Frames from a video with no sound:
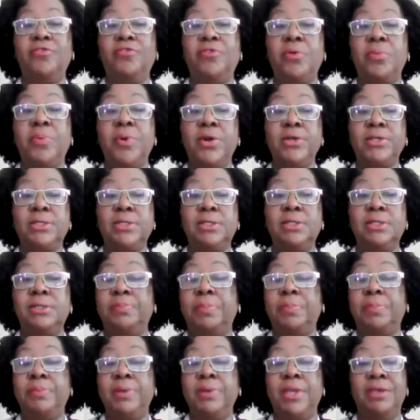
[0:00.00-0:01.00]
for persons
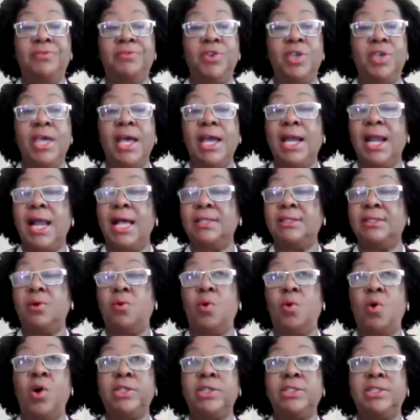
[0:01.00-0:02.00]
giving you a glass of
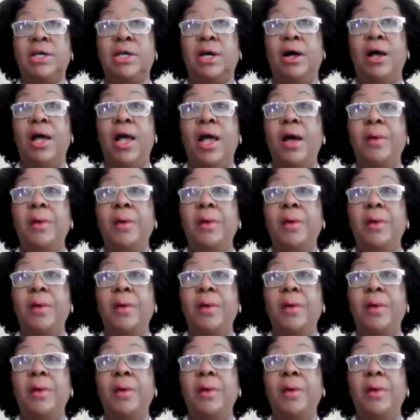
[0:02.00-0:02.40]
water,